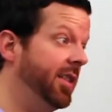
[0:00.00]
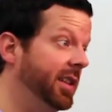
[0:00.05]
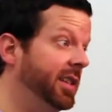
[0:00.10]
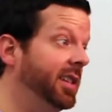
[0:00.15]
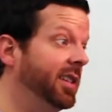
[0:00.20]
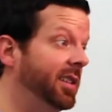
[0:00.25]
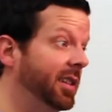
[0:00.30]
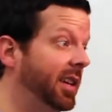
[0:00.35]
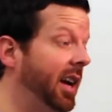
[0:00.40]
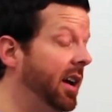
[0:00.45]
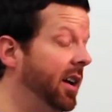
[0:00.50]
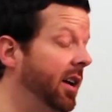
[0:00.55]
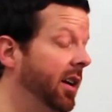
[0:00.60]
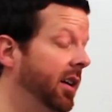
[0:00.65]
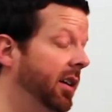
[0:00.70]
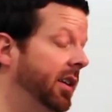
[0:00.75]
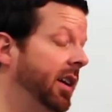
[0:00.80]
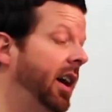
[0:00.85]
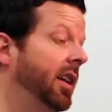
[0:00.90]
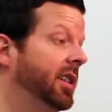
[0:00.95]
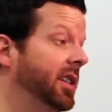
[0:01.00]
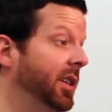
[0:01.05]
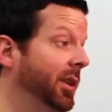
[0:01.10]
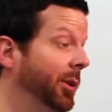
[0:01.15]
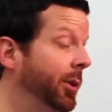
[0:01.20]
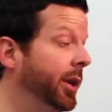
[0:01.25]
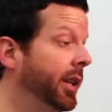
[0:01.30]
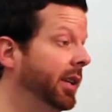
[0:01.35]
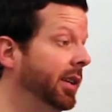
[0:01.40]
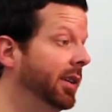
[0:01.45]
This is a
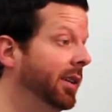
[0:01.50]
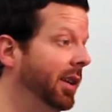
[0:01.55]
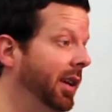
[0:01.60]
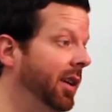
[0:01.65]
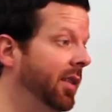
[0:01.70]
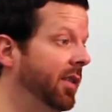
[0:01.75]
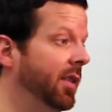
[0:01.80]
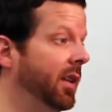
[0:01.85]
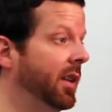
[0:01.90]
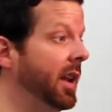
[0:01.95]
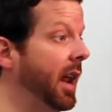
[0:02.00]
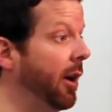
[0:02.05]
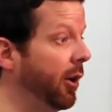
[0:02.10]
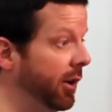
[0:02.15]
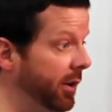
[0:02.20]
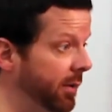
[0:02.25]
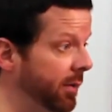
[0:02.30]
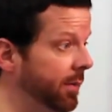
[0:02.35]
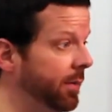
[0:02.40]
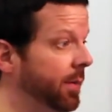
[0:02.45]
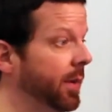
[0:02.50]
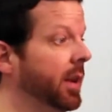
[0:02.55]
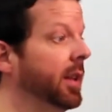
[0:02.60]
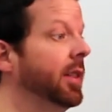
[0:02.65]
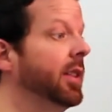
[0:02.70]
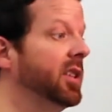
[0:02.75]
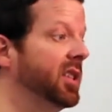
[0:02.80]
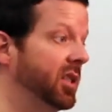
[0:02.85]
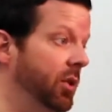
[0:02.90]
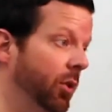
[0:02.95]
continuity in the narrative and
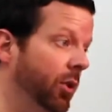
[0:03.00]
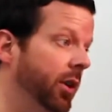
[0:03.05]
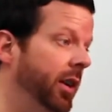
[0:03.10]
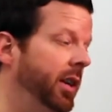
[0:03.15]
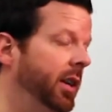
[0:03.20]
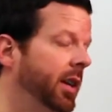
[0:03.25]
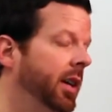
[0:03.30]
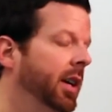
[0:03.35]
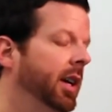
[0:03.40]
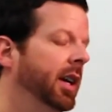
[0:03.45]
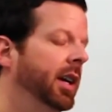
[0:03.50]
in the story.